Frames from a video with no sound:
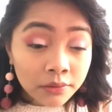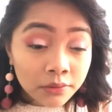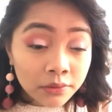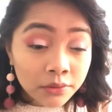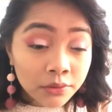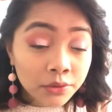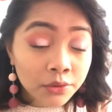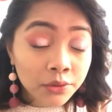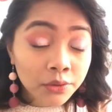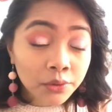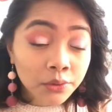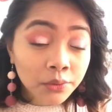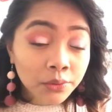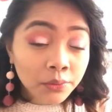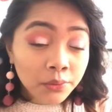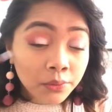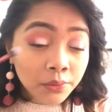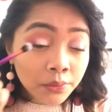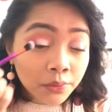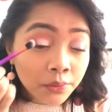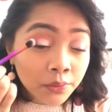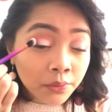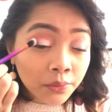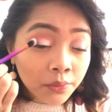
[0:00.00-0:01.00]

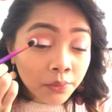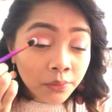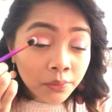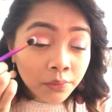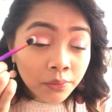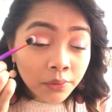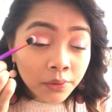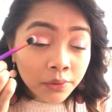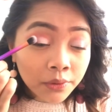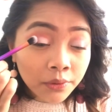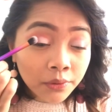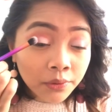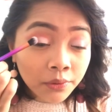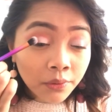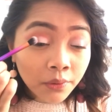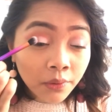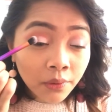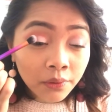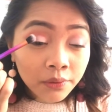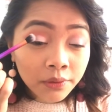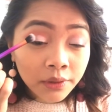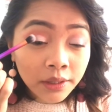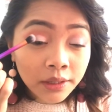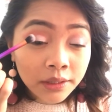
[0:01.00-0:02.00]
to, what do you call
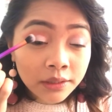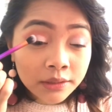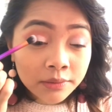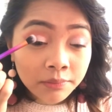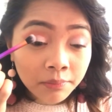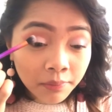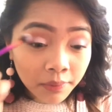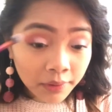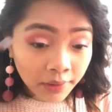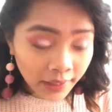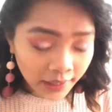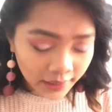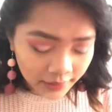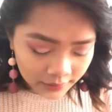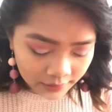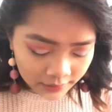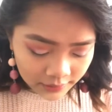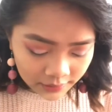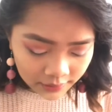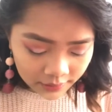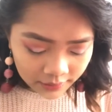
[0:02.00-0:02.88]
this, blend,